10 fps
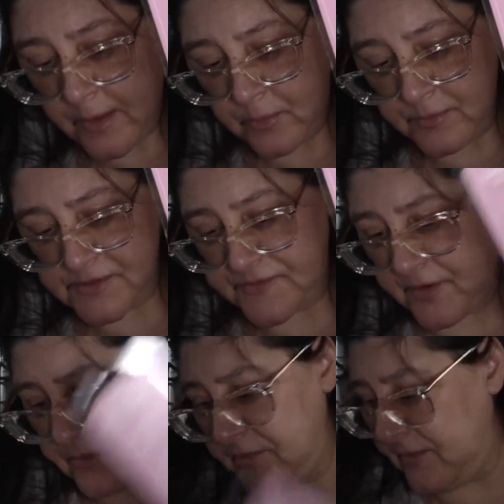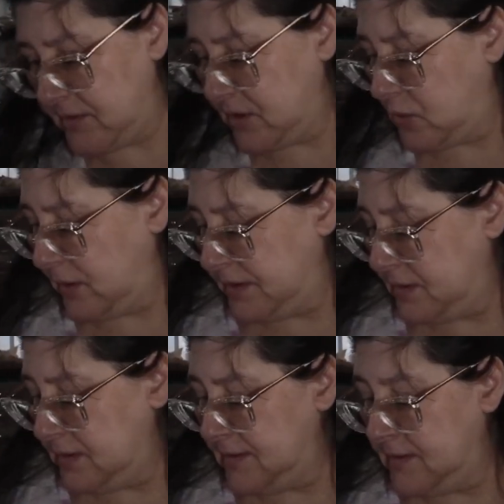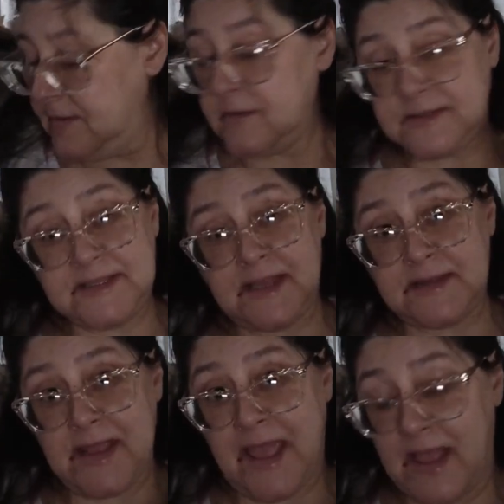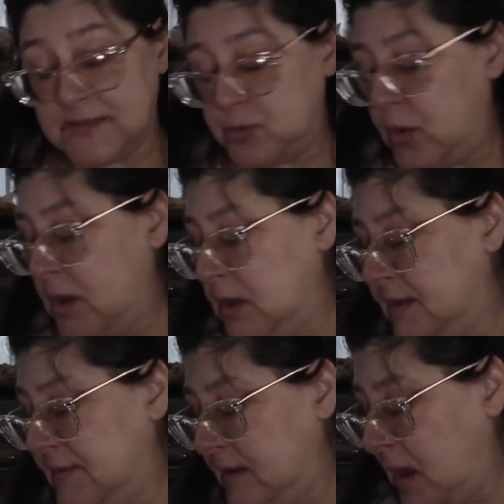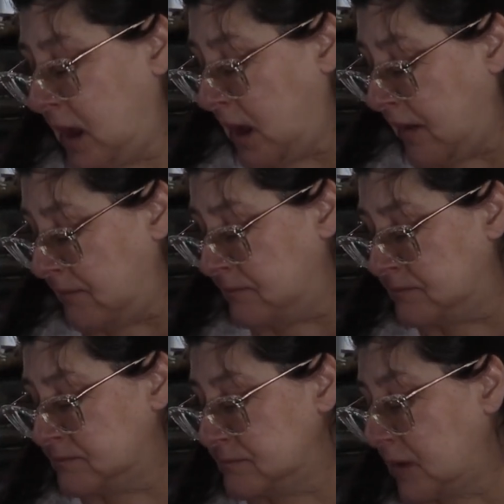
That one was very, very good in scent as well as um,